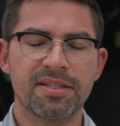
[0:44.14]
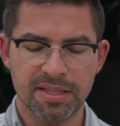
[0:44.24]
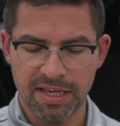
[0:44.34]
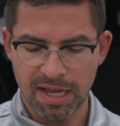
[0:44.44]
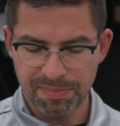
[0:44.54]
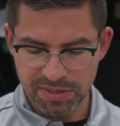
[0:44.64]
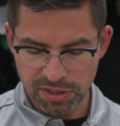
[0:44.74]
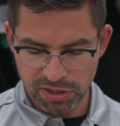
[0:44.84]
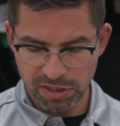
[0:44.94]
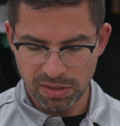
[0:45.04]
is in the on
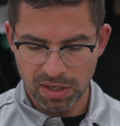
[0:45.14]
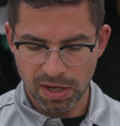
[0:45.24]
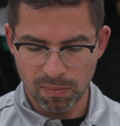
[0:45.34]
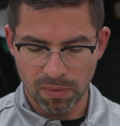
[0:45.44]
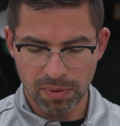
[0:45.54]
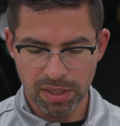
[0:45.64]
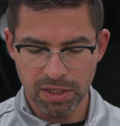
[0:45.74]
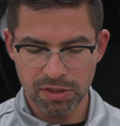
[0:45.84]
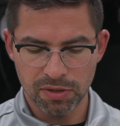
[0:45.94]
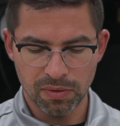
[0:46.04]
position, and what we're
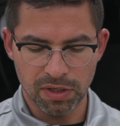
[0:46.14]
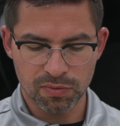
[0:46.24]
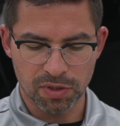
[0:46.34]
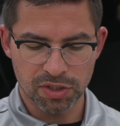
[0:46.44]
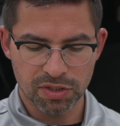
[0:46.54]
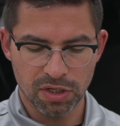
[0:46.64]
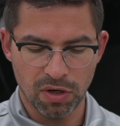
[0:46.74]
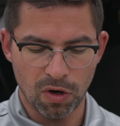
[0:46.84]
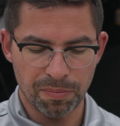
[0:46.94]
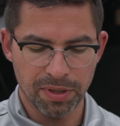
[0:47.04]
gonna do is we're just
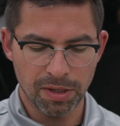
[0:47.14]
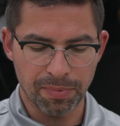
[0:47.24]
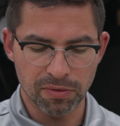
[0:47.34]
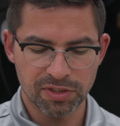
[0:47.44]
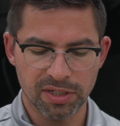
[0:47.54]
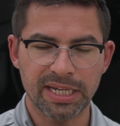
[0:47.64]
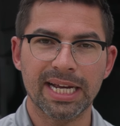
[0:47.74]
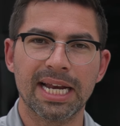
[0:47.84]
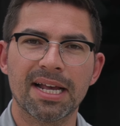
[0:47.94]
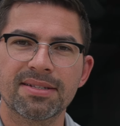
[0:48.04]
gonna open up OTR
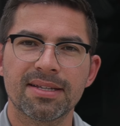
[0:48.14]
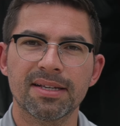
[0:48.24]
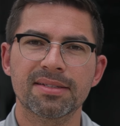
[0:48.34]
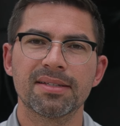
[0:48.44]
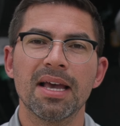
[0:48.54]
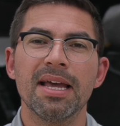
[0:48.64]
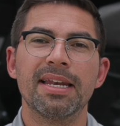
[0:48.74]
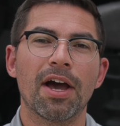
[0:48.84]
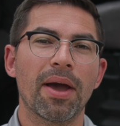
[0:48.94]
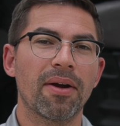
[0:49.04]
Diagnostics.
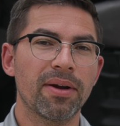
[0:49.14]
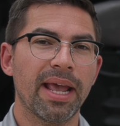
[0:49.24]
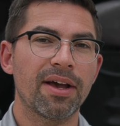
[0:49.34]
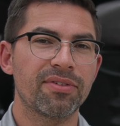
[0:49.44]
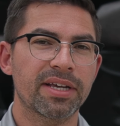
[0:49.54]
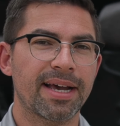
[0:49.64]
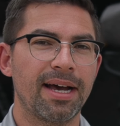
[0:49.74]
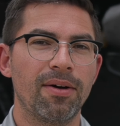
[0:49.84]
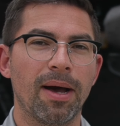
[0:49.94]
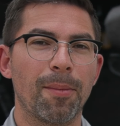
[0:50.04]
Now I already have an
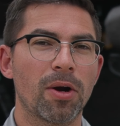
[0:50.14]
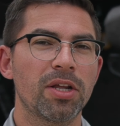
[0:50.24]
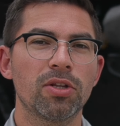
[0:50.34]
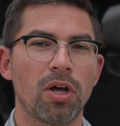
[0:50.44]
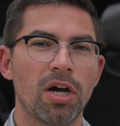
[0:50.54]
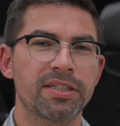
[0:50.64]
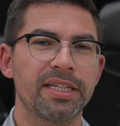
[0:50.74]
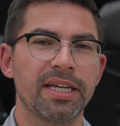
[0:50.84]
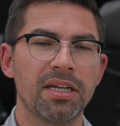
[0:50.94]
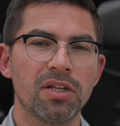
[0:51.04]
account, I'm already logged
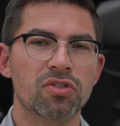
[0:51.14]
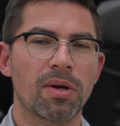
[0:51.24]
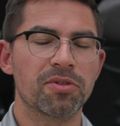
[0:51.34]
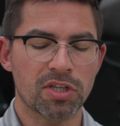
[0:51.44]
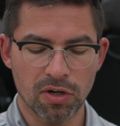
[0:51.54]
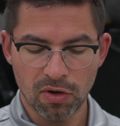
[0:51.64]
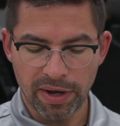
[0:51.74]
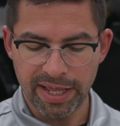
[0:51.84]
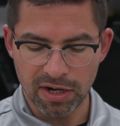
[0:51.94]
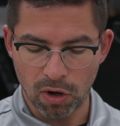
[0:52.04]
in, so I'm just gonna go
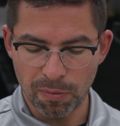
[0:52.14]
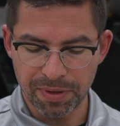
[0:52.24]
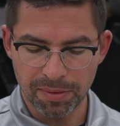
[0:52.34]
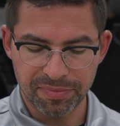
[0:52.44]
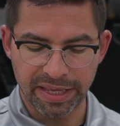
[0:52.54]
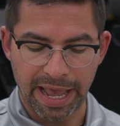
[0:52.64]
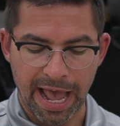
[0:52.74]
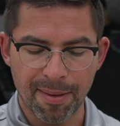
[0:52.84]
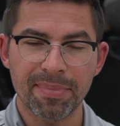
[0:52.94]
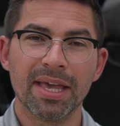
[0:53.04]
ahead and open up the
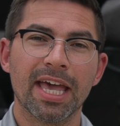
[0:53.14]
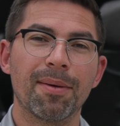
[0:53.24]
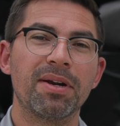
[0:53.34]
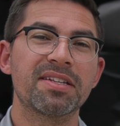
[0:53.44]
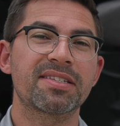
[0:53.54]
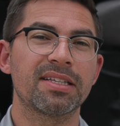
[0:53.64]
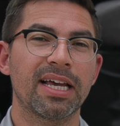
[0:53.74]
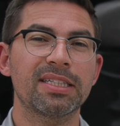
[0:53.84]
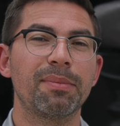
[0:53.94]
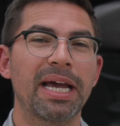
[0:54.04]
app, and I'm gonna
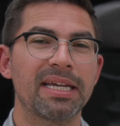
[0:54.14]
select my